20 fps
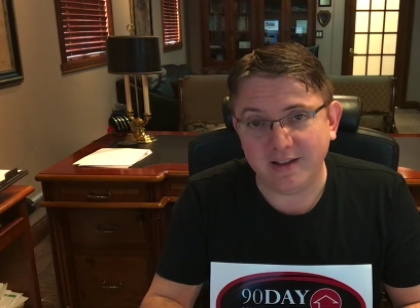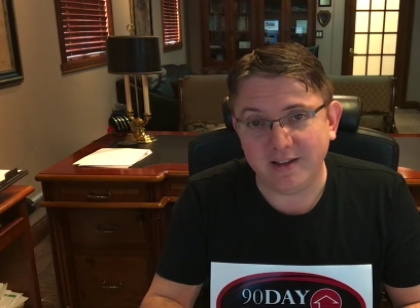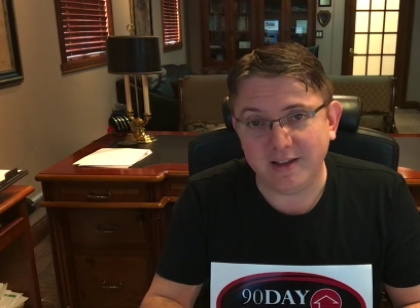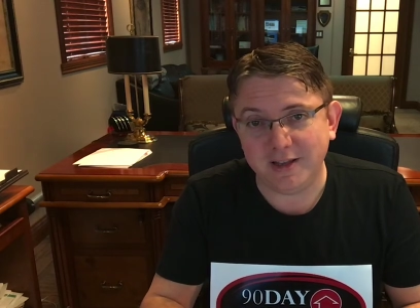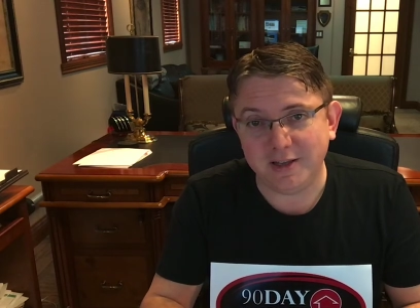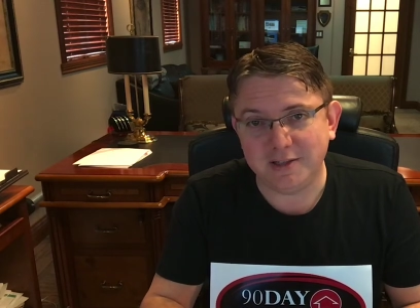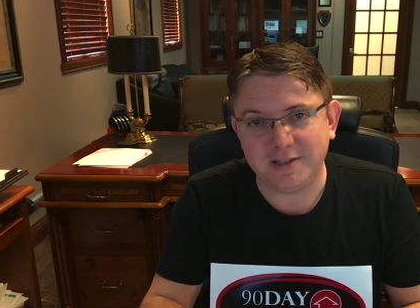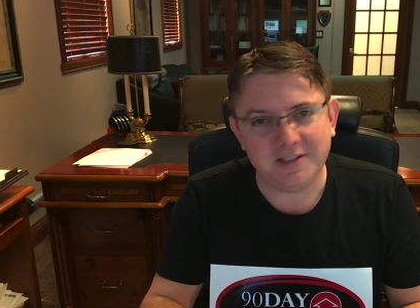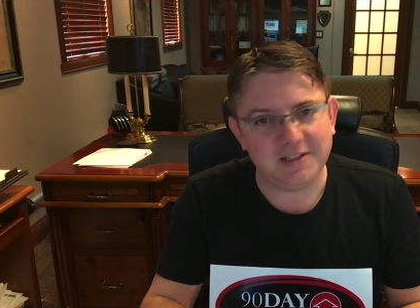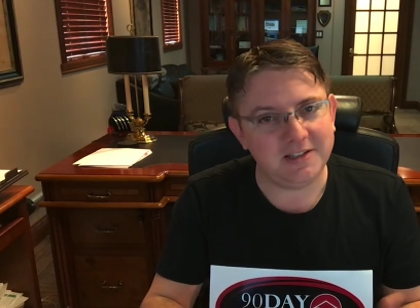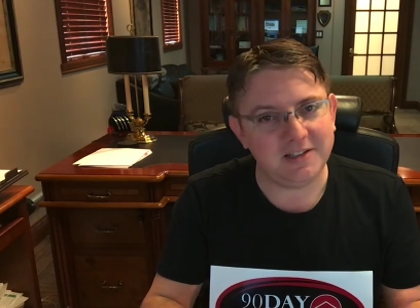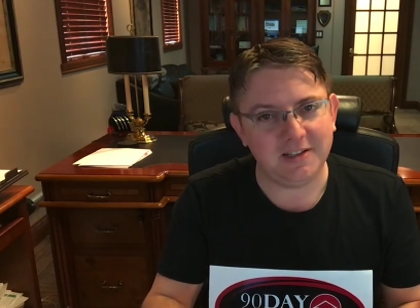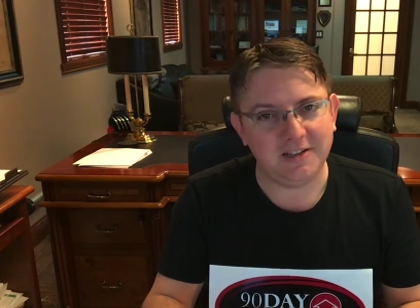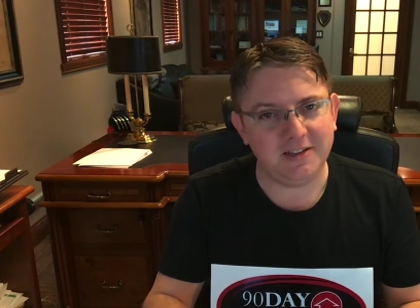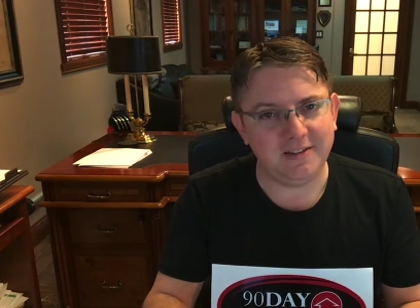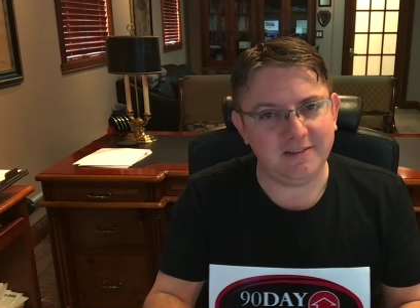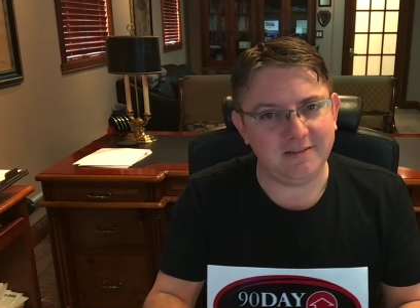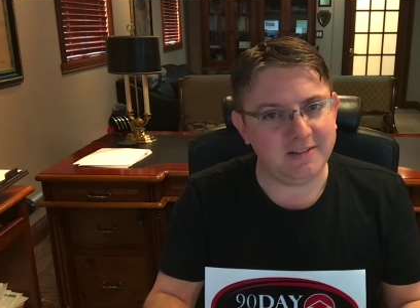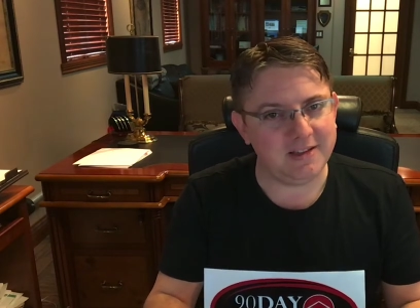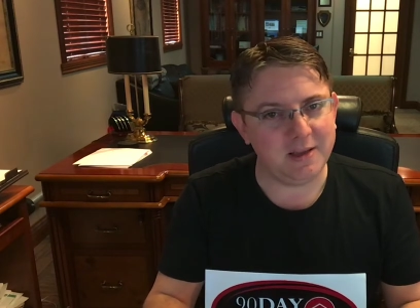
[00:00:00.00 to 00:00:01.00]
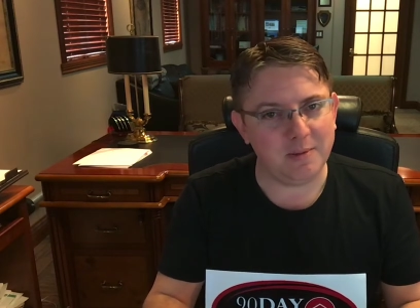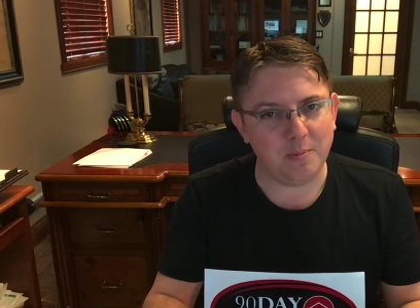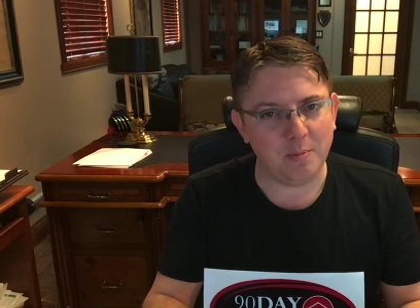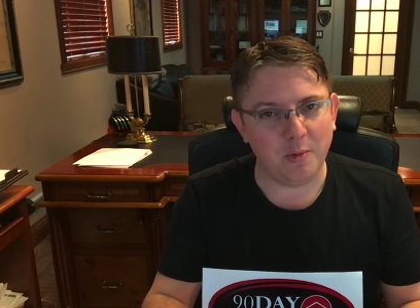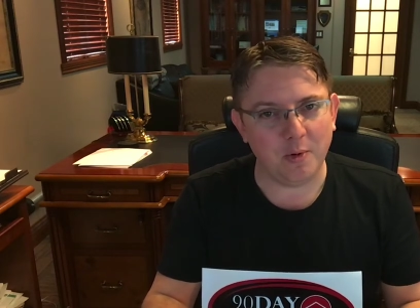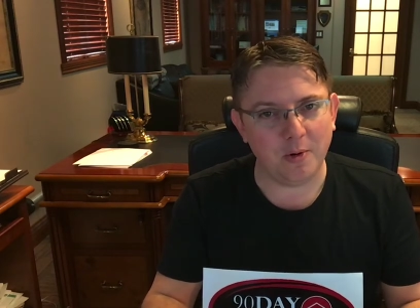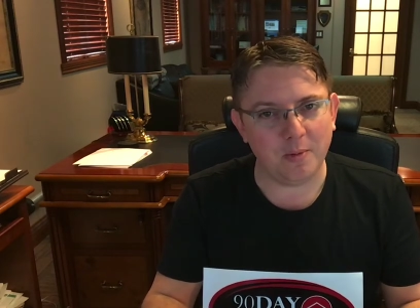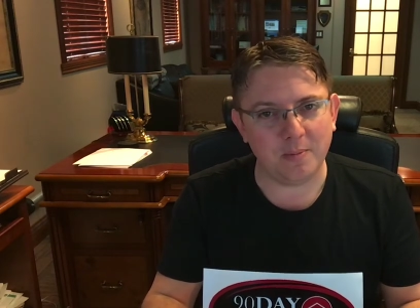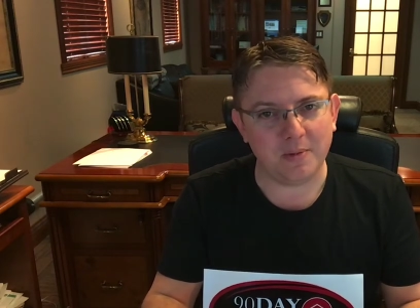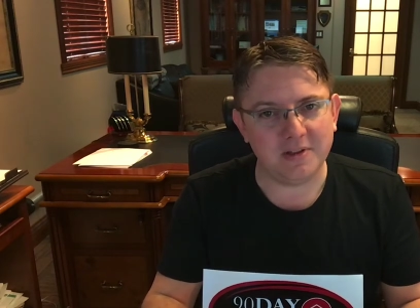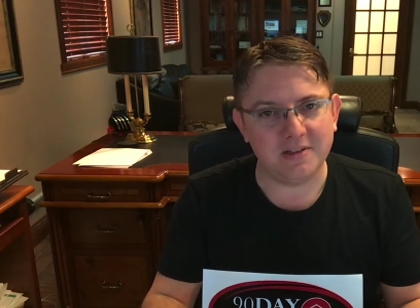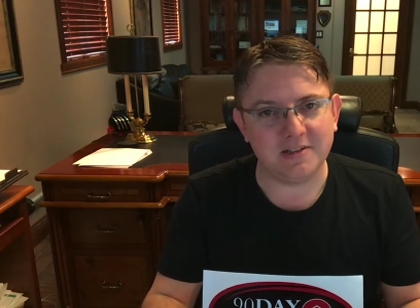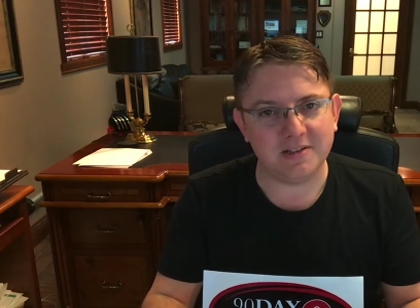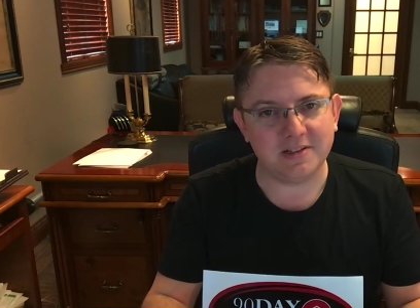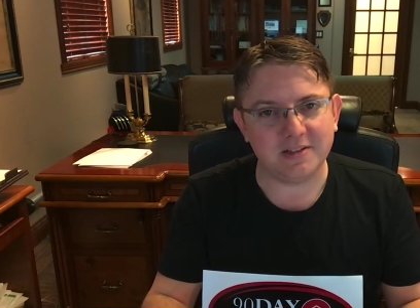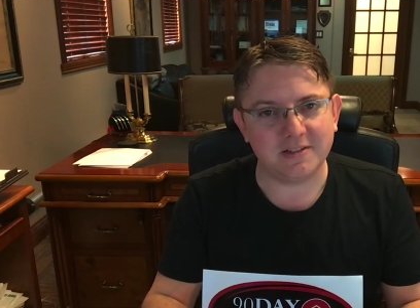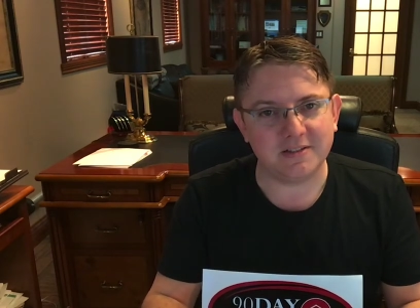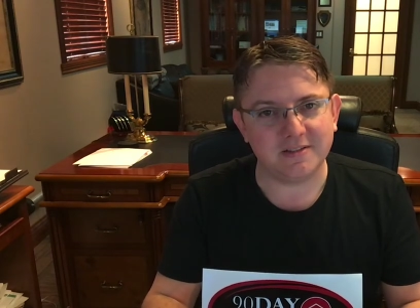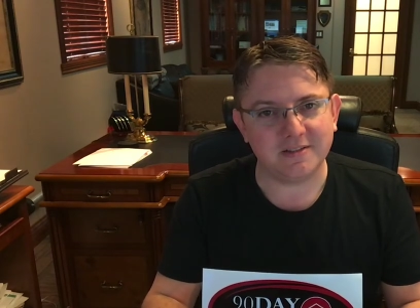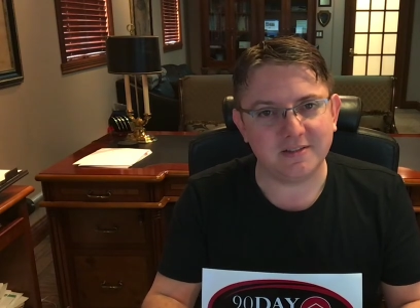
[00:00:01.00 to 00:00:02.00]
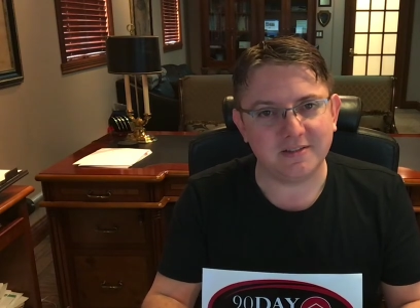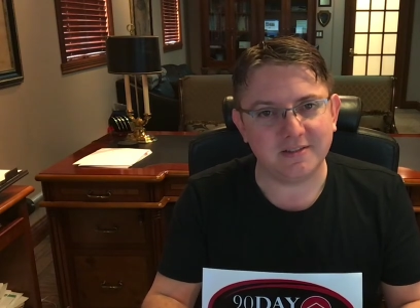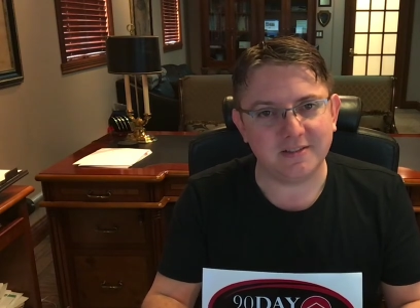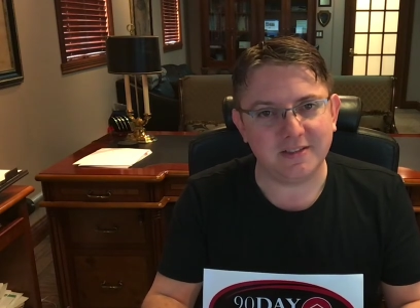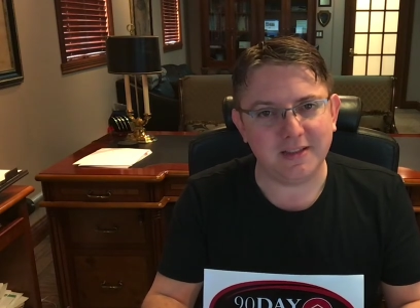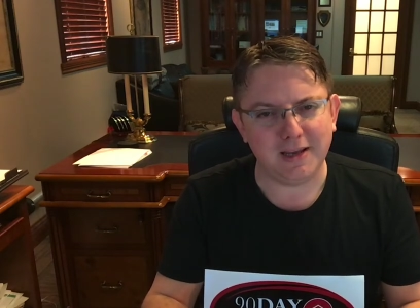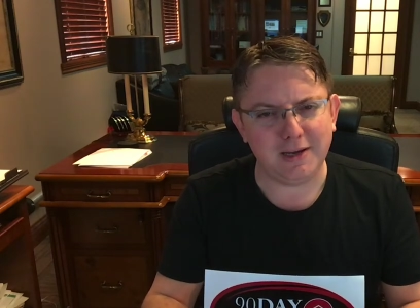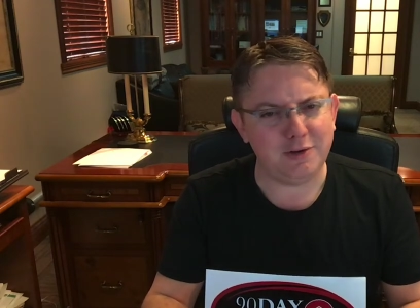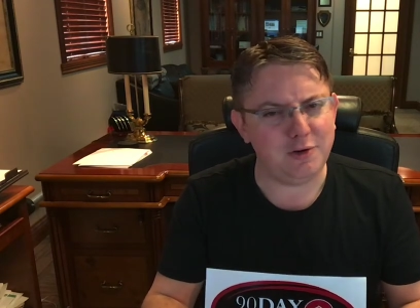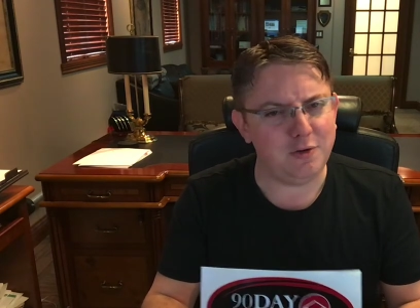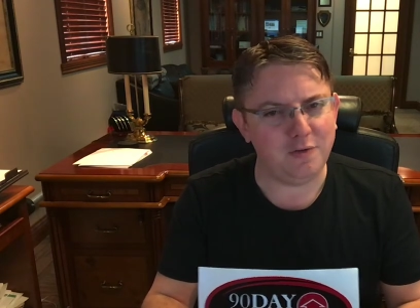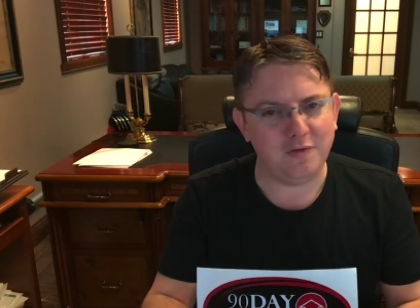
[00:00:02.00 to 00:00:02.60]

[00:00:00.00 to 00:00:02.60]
isn't to get more business. They do